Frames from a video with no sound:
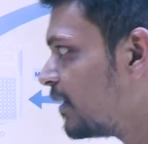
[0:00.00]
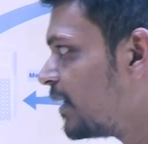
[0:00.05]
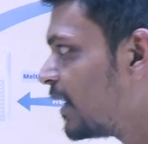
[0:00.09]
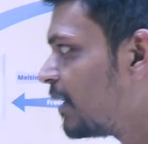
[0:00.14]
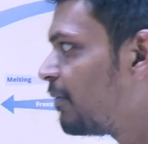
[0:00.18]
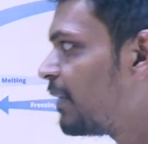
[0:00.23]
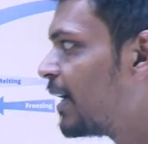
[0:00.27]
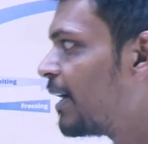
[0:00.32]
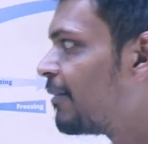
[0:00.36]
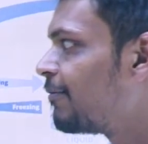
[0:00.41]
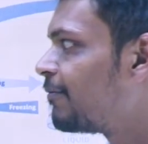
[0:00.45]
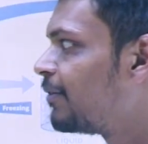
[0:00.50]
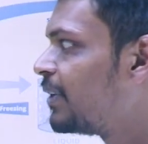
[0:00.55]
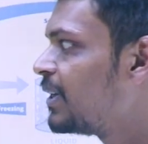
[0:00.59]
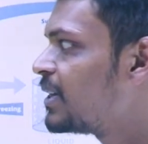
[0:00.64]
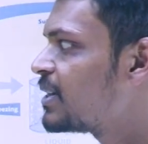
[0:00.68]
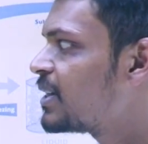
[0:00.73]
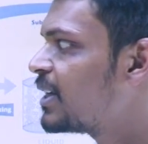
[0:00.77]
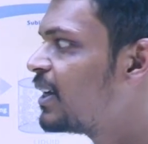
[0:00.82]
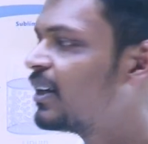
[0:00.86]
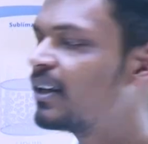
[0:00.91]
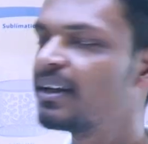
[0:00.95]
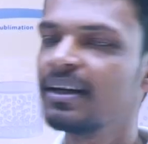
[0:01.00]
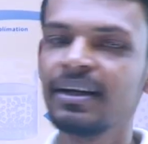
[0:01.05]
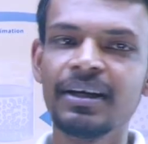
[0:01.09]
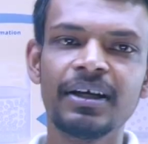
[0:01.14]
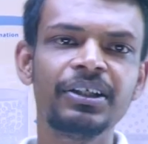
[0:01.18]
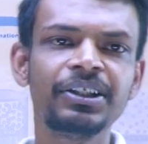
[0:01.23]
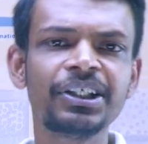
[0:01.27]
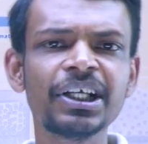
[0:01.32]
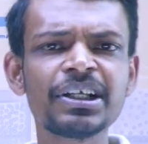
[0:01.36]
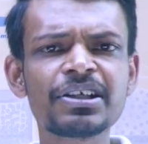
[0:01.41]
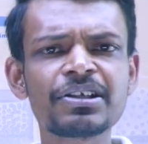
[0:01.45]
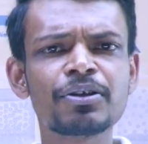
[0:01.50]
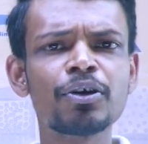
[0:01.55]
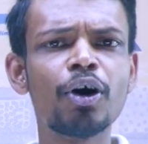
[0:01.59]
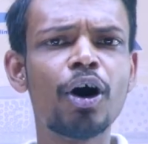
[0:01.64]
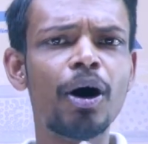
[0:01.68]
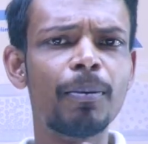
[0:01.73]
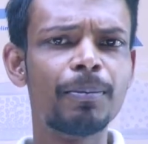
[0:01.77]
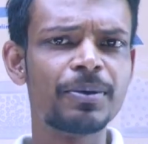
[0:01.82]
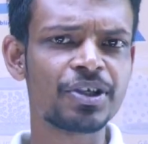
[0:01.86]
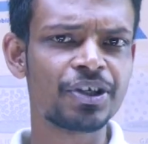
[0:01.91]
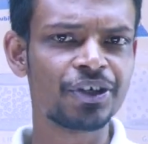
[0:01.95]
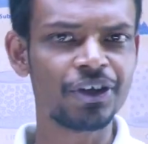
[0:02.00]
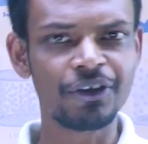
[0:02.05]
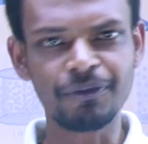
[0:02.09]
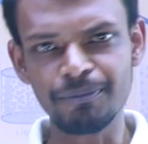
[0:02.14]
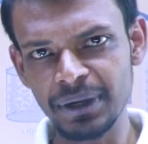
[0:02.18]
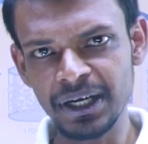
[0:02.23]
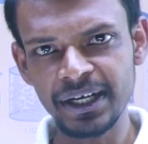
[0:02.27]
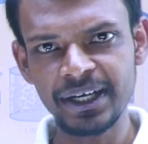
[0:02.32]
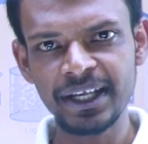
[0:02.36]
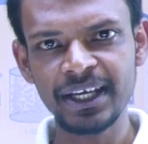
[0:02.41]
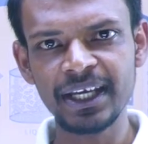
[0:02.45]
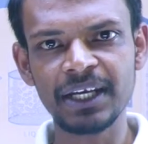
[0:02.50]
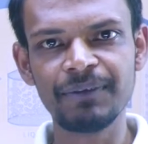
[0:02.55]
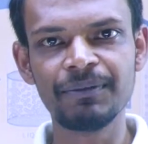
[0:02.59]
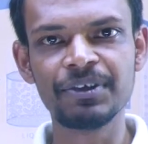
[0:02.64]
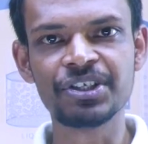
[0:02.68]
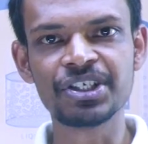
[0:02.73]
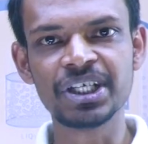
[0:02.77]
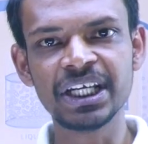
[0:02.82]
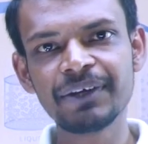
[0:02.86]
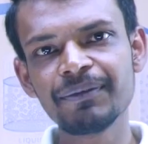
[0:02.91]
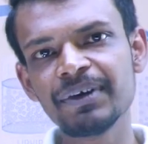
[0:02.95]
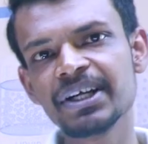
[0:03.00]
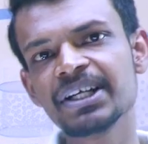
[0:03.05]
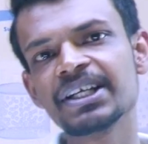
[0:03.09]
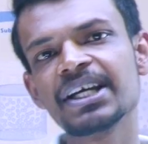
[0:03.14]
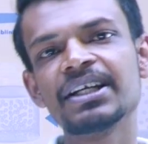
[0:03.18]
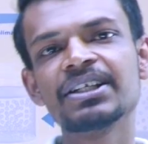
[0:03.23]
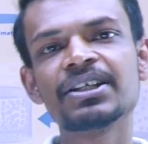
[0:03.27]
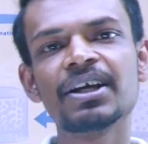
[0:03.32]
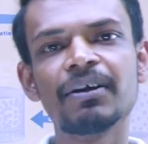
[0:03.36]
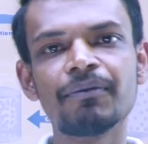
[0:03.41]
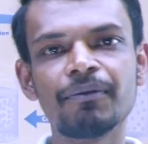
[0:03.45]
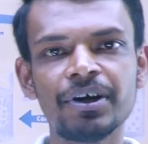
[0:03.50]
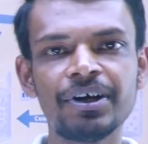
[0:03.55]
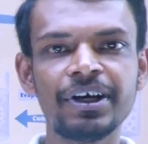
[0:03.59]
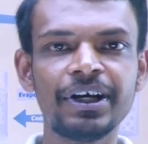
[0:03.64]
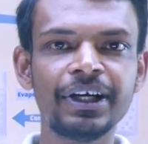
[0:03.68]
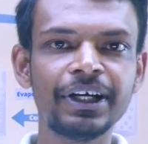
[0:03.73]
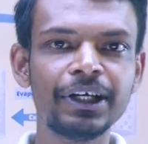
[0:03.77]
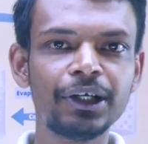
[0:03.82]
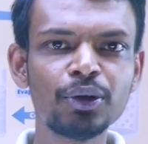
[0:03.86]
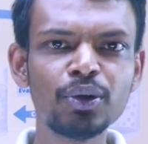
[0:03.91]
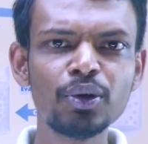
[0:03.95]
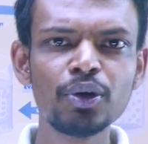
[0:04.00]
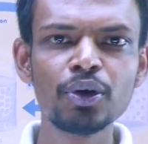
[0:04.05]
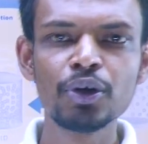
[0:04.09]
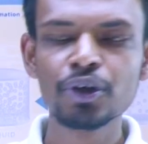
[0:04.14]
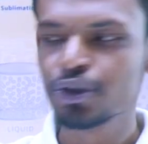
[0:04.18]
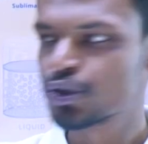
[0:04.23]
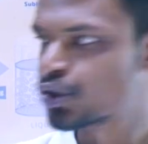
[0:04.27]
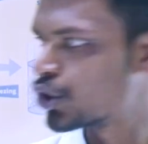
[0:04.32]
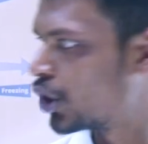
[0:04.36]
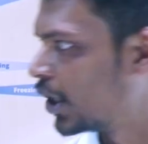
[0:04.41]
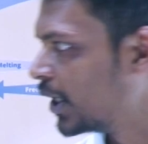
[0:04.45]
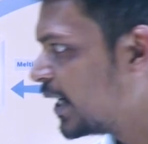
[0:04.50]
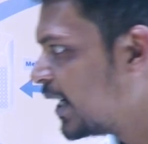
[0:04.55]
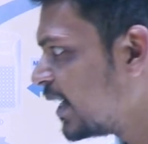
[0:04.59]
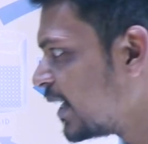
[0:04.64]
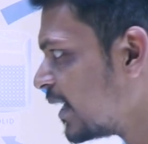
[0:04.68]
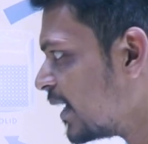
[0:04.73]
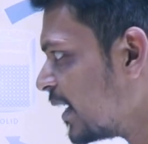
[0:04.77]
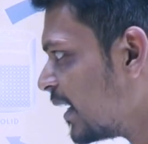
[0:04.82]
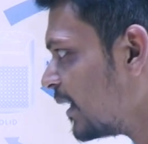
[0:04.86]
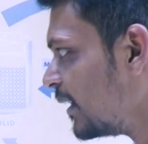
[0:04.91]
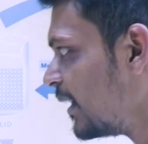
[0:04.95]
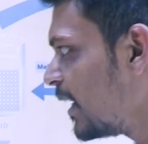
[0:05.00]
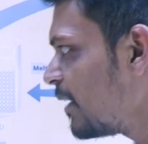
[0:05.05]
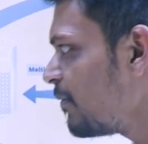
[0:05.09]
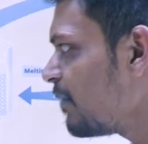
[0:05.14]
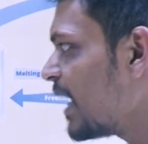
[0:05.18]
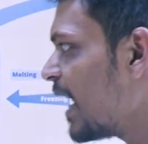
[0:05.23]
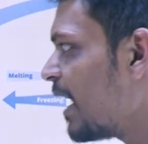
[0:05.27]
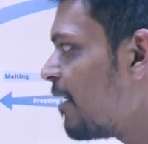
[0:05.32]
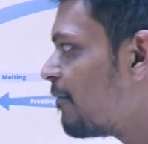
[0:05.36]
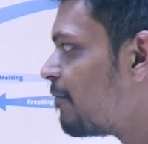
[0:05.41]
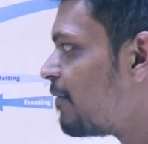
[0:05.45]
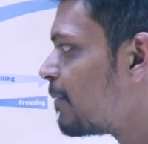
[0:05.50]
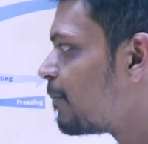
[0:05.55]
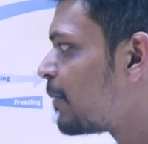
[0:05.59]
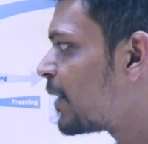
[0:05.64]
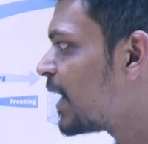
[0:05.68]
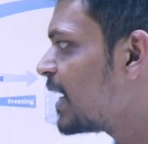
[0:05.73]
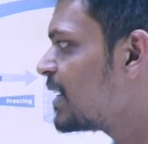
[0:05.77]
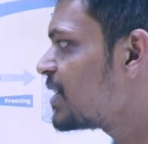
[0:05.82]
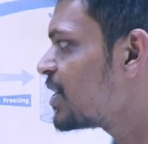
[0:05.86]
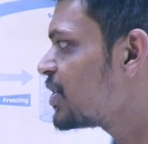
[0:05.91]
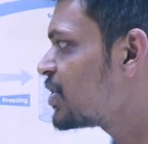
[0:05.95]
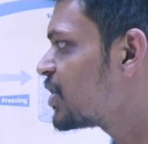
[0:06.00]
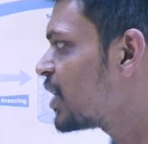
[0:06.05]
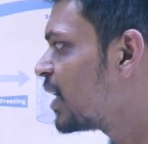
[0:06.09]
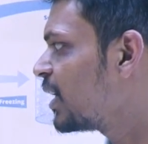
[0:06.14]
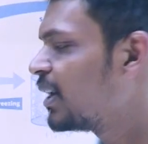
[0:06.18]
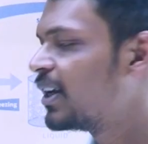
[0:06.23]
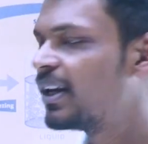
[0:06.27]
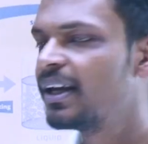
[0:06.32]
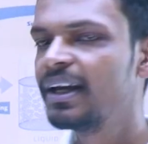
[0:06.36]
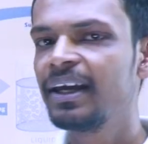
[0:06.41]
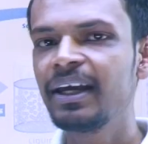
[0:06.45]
Then we have freezing, just the opposite of melting, in which liquid gets converted into solid. Then we have vaporization.